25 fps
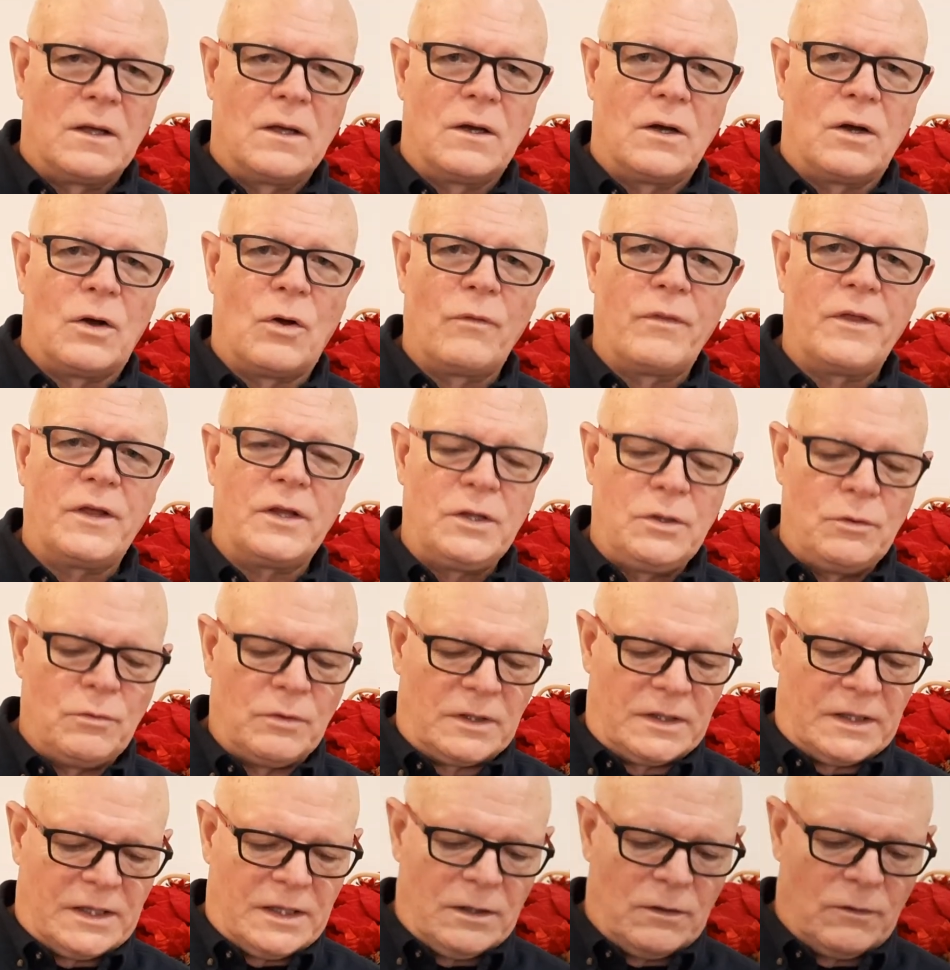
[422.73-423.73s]
Oh, that you
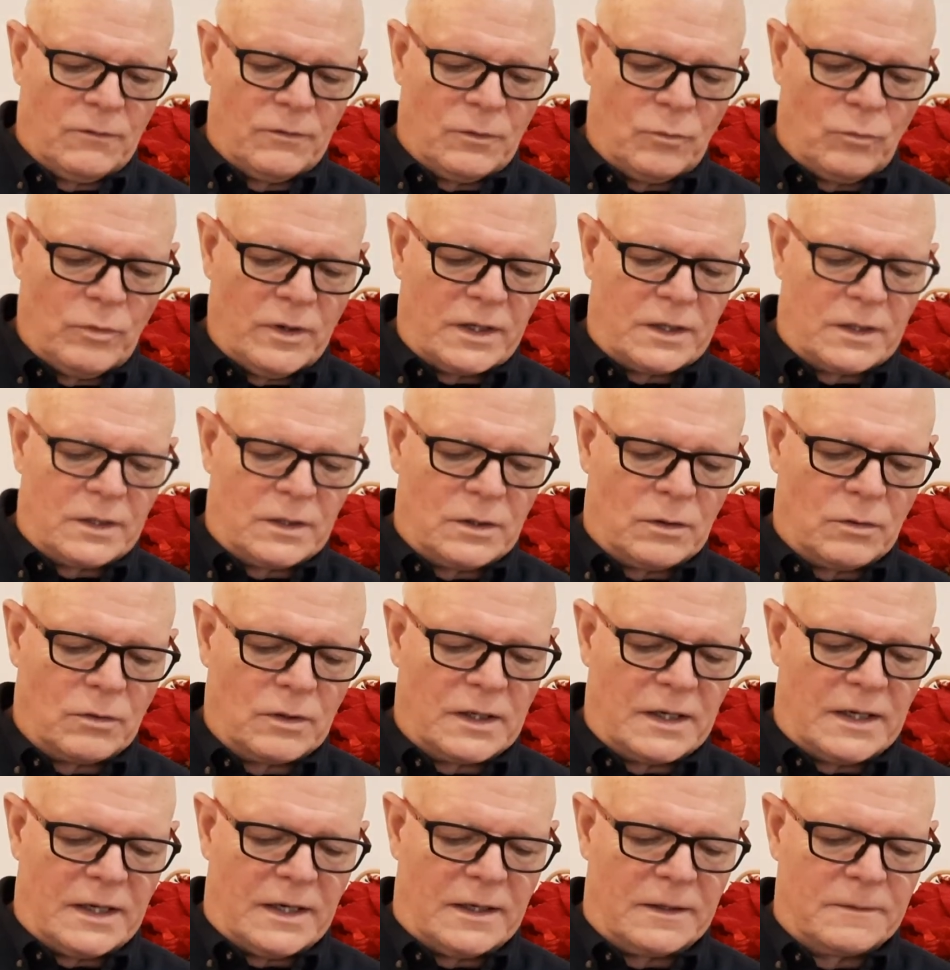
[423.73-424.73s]
would kill the wicked, O
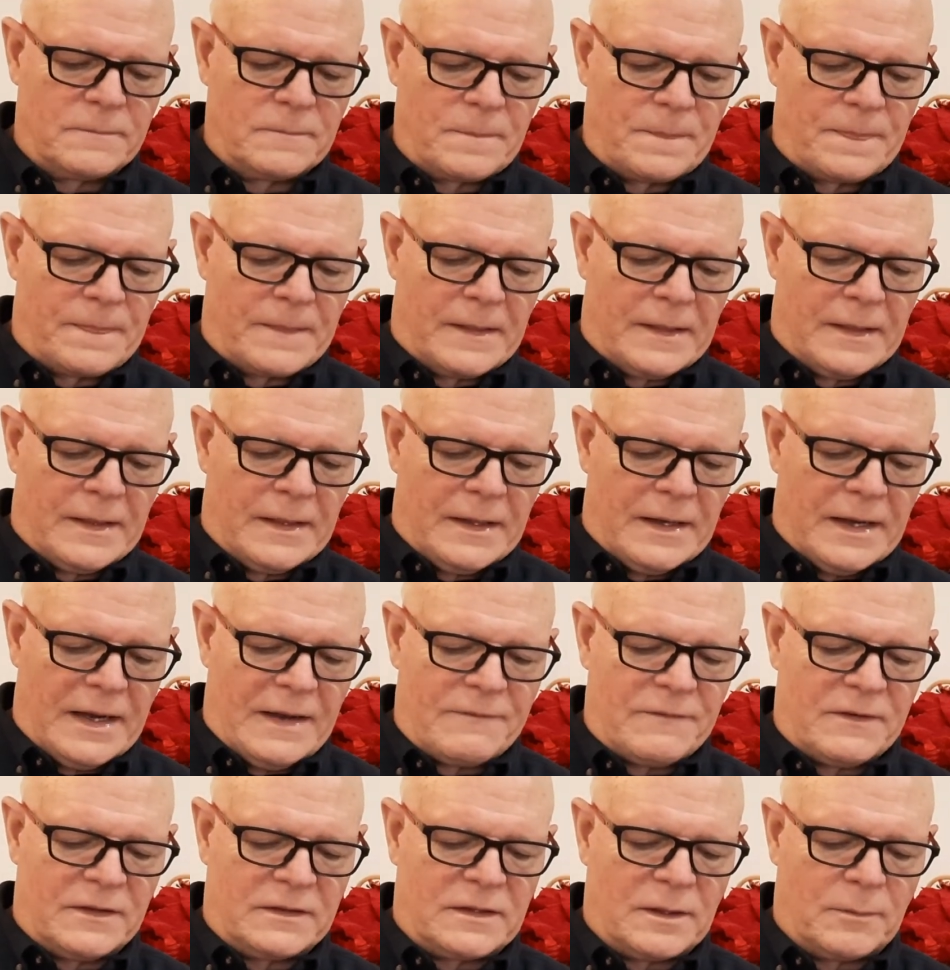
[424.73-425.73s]
God, and
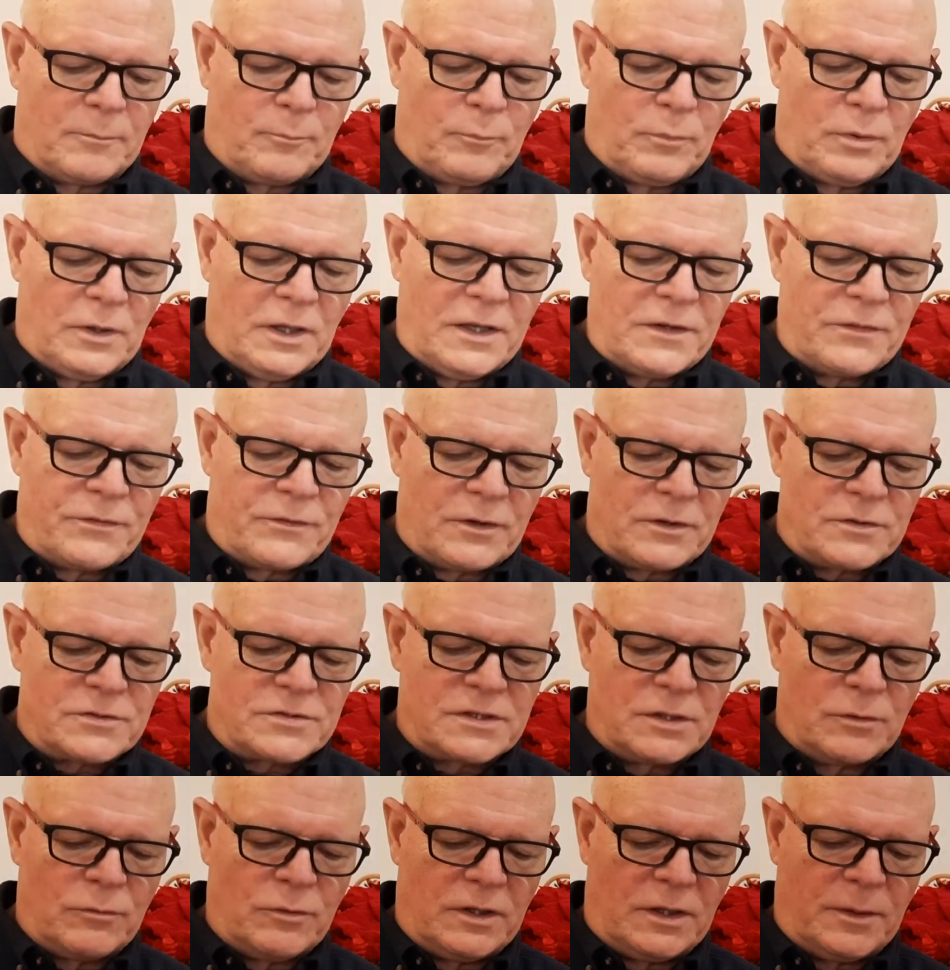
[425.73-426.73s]
that the
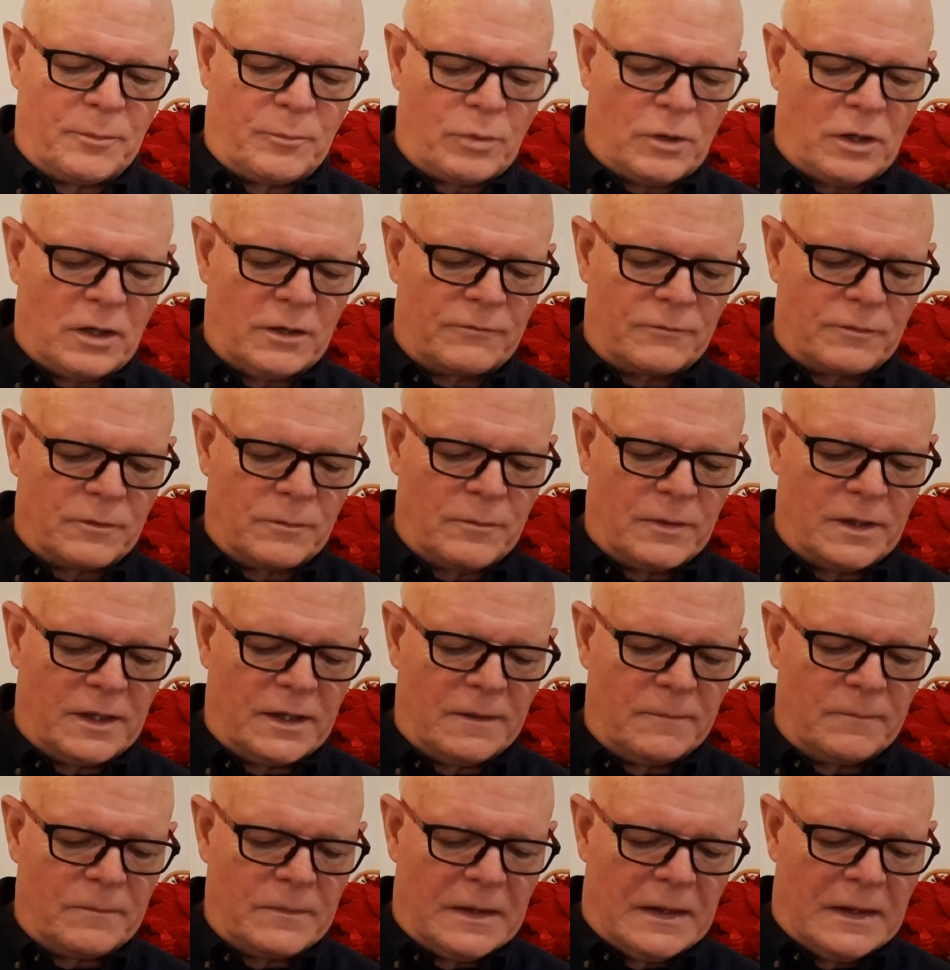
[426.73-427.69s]
bloodthirsty would depart from me.